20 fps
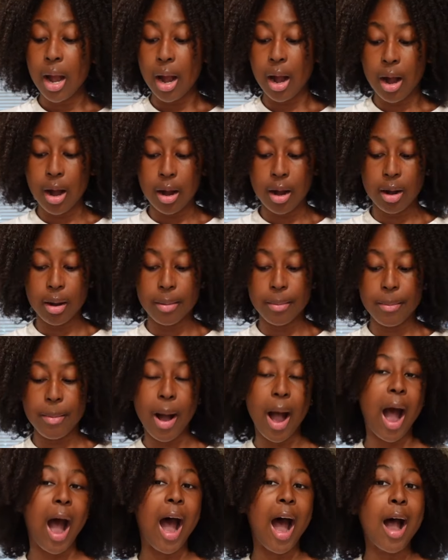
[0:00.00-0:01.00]
Um,
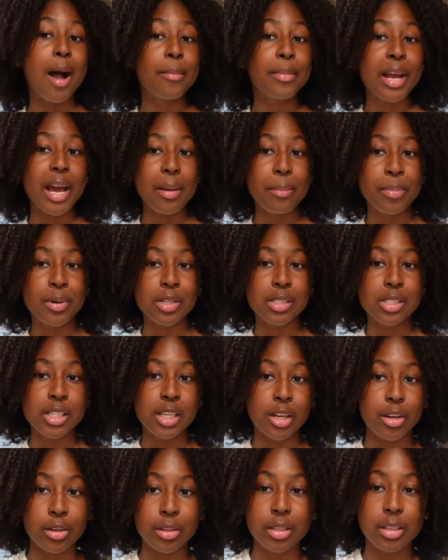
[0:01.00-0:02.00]
I'm not
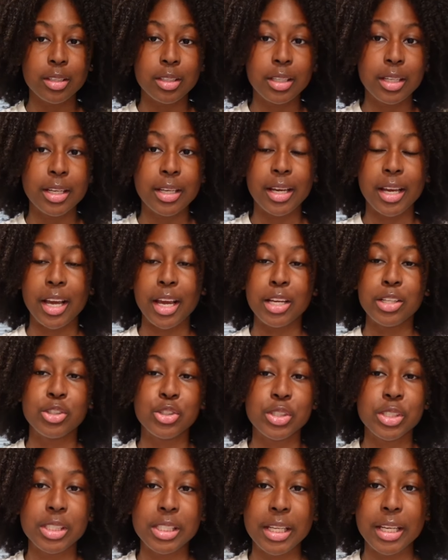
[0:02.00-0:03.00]
particularly
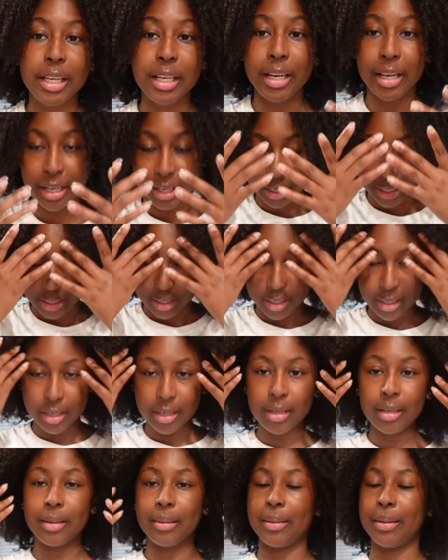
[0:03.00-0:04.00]
interested
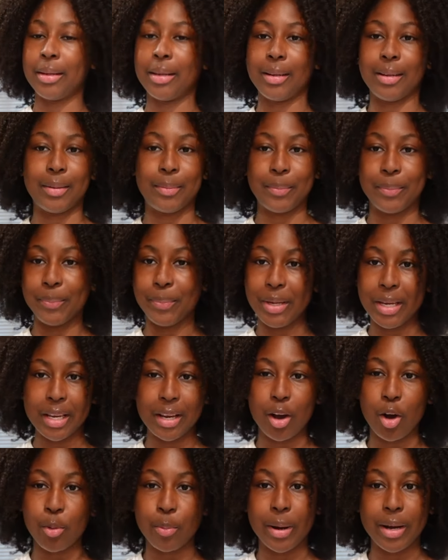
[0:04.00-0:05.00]
in being
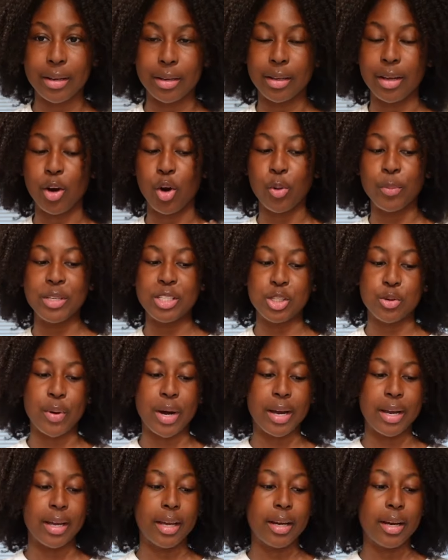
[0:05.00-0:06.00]
an OB
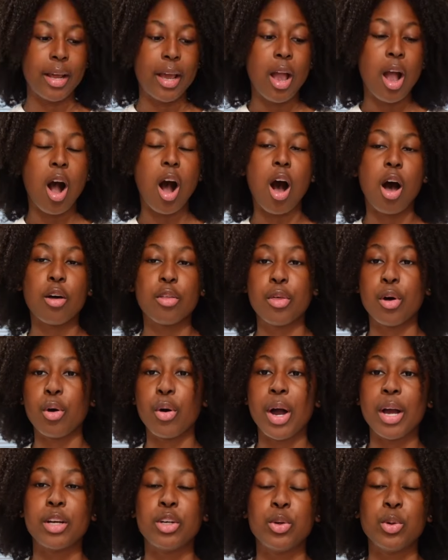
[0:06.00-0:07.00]
OBGYN, although
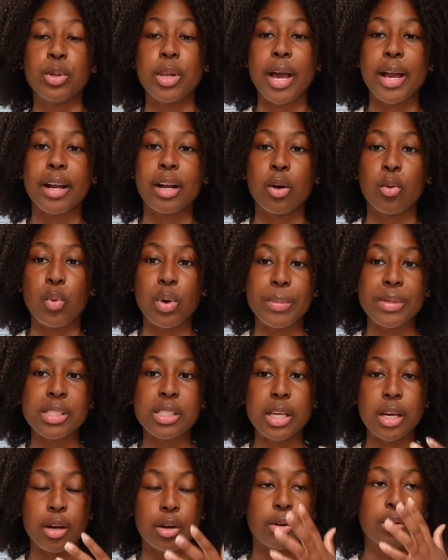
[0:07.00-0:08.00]
I do like women's
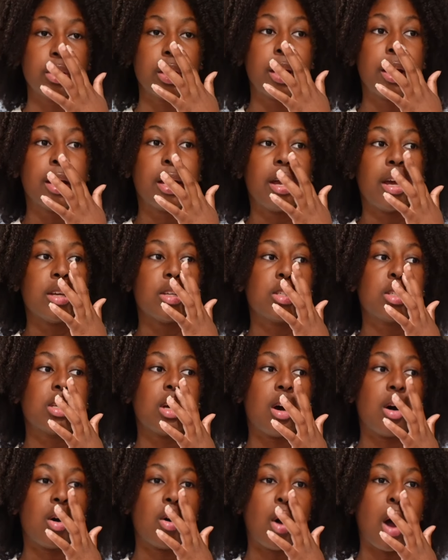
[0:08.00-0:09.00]
health.
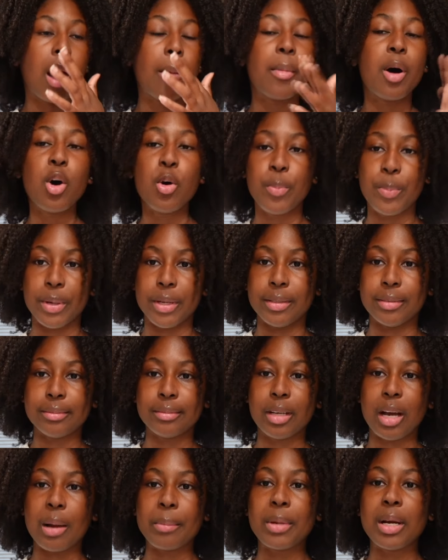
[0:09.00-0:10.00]
So I'm open.
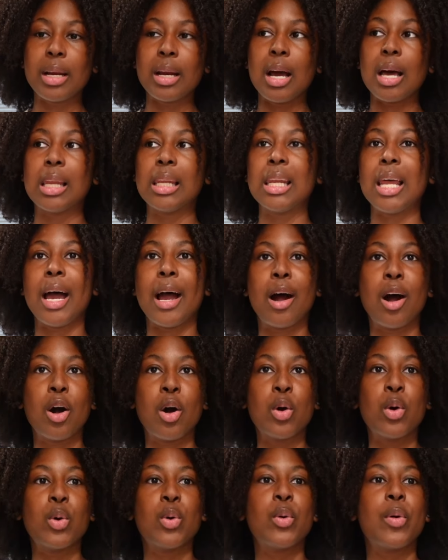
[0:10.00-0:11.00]
I'm going to
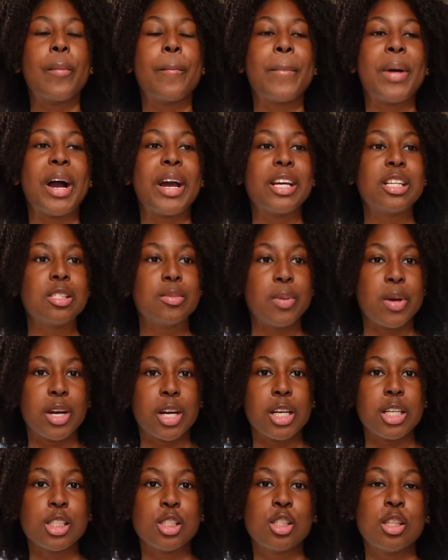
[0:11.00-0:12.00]
allow my
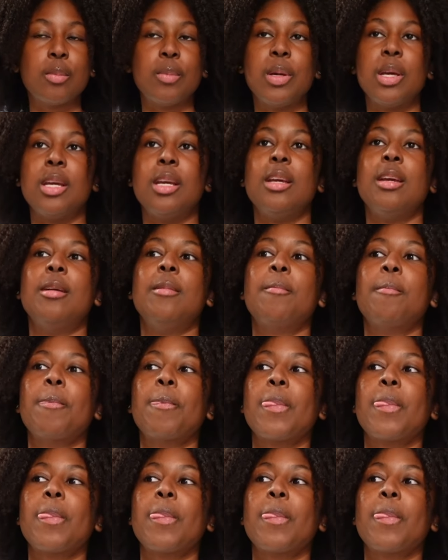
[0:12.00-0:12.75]
experience to be